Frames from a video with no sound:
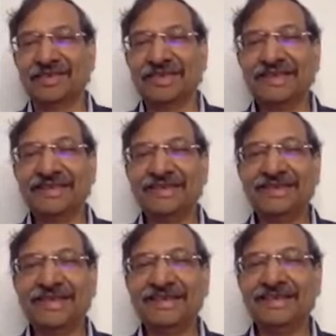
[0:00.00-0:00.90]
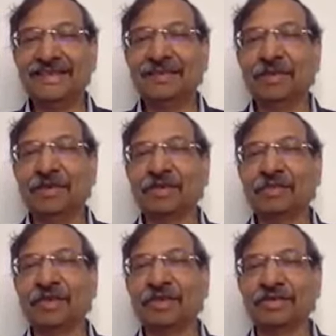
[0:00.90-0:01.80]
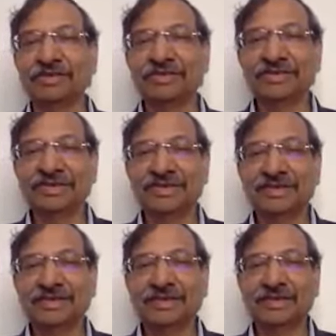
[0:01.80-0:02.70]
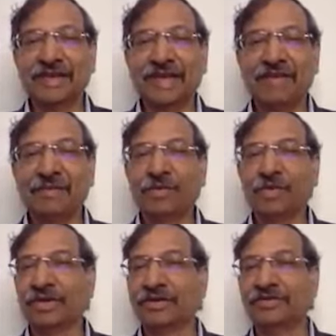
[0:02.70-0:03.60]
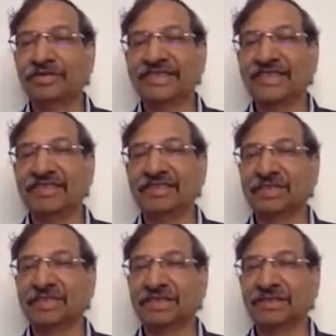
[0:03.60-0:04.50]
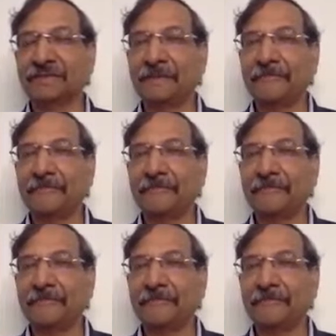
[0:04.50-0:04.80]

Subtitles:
Now that's important point to have a board, which is 7th mantra.